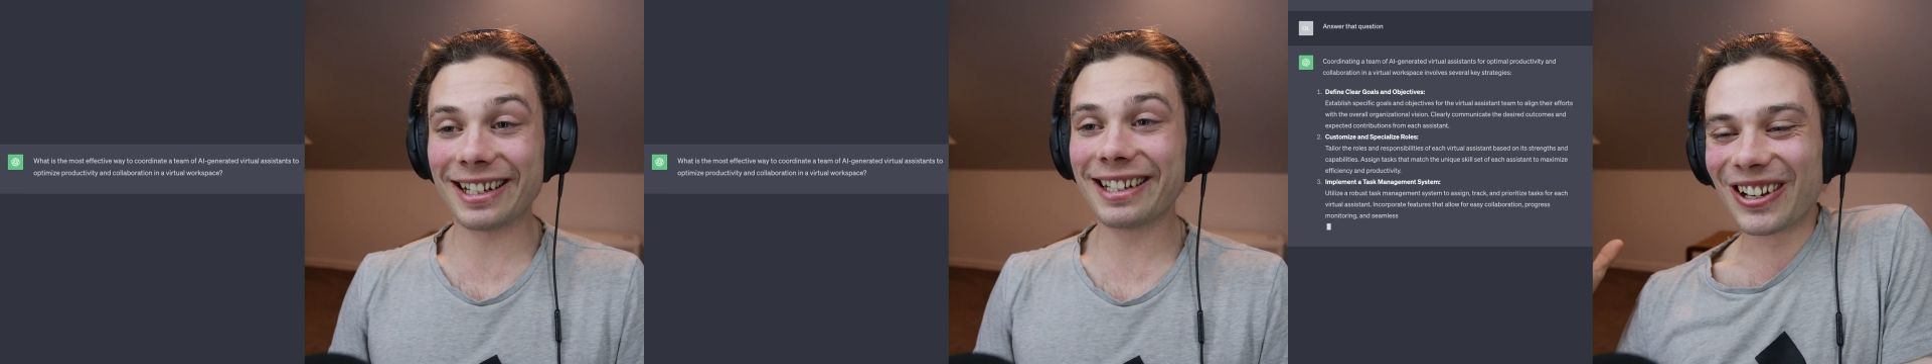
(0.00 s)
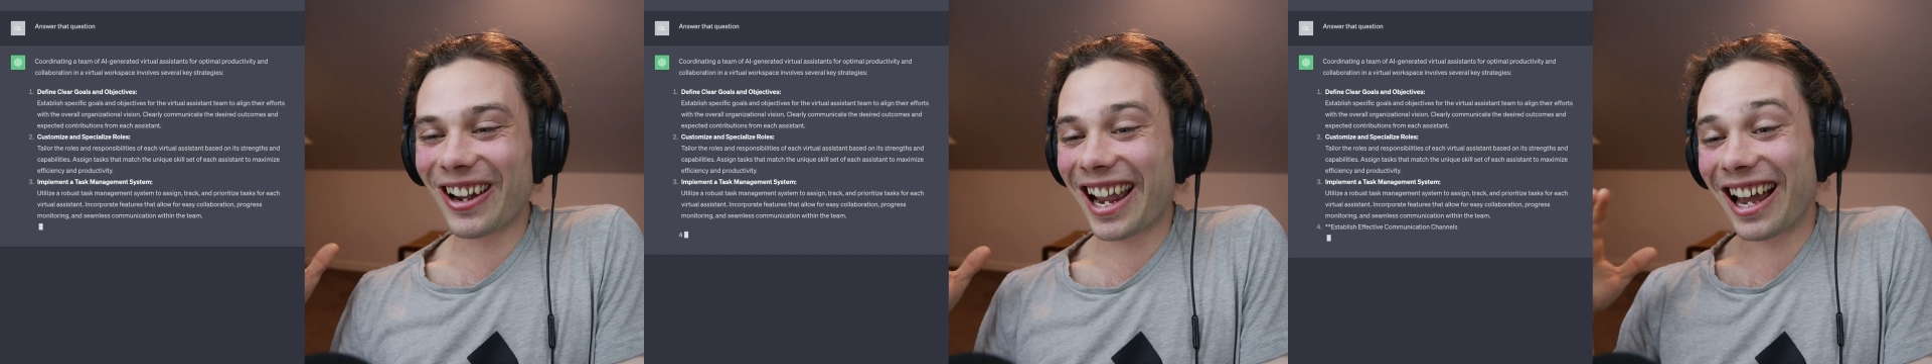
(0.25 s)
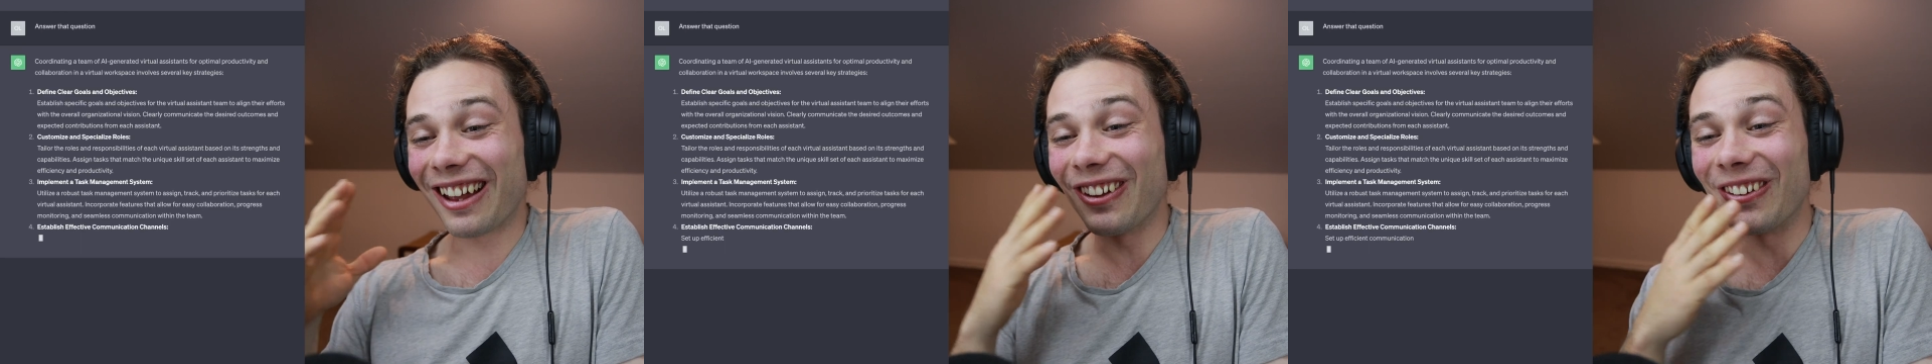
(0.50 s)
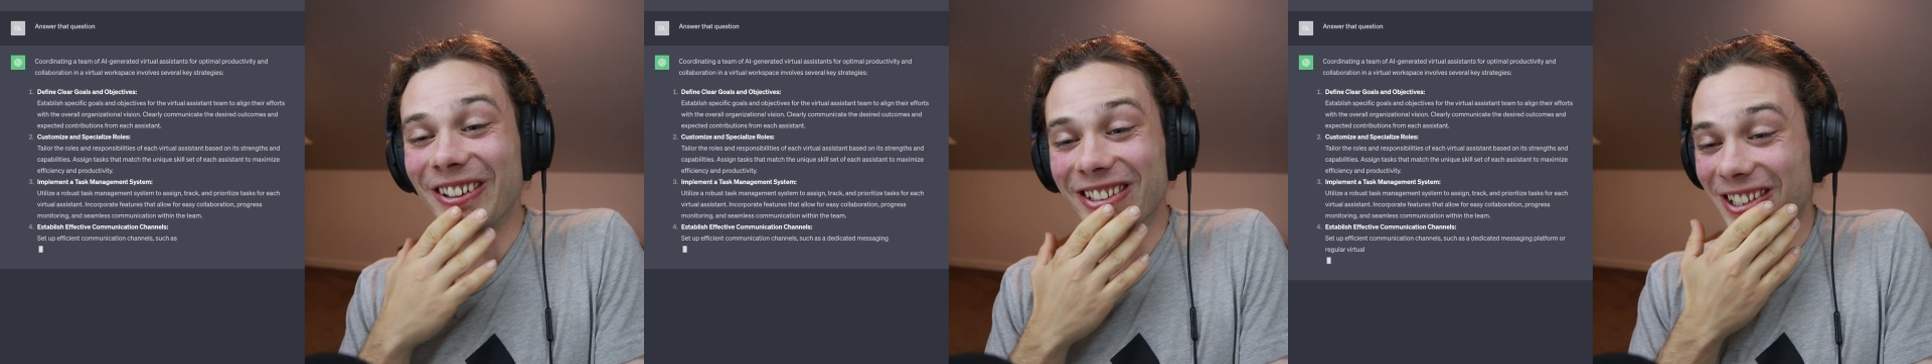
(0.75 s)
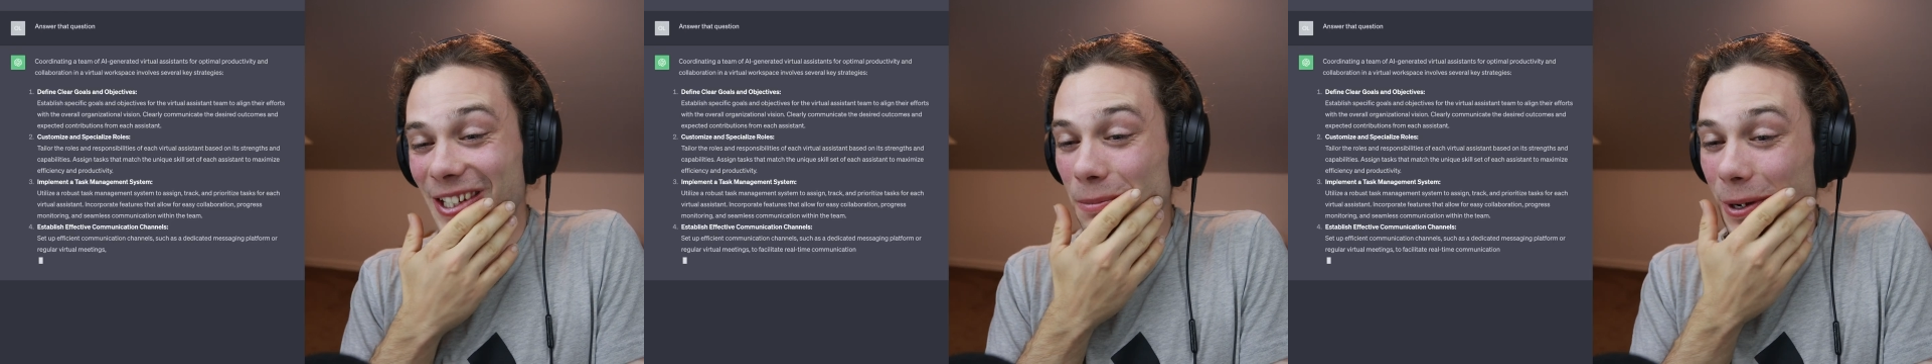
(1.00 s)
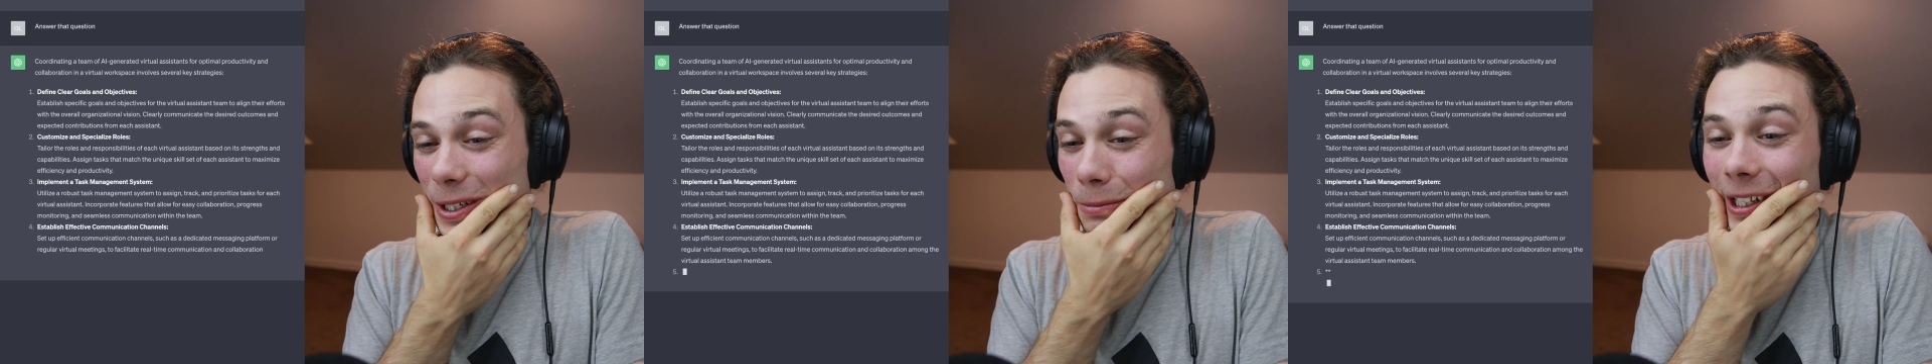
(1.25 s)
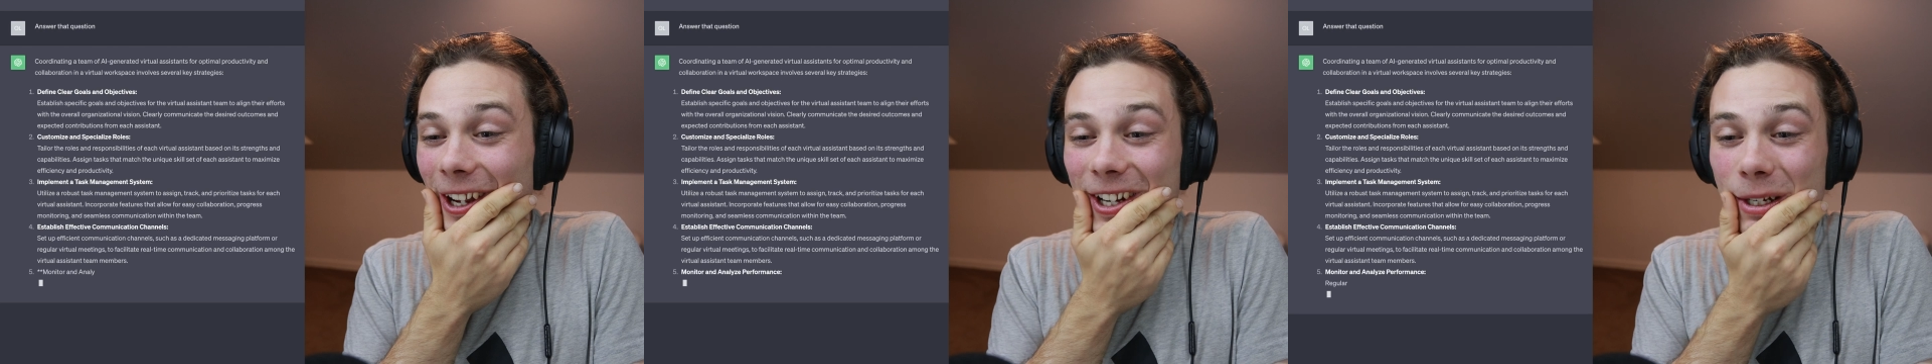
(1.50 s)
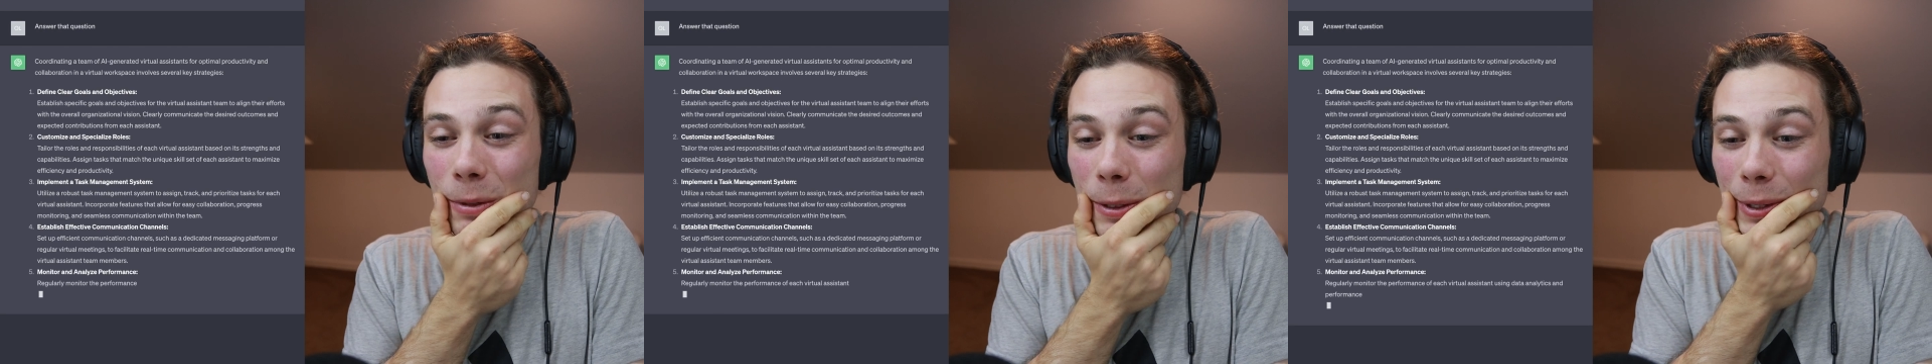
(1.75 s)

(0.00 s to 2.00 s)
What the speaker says: So how long is this possibly going to be?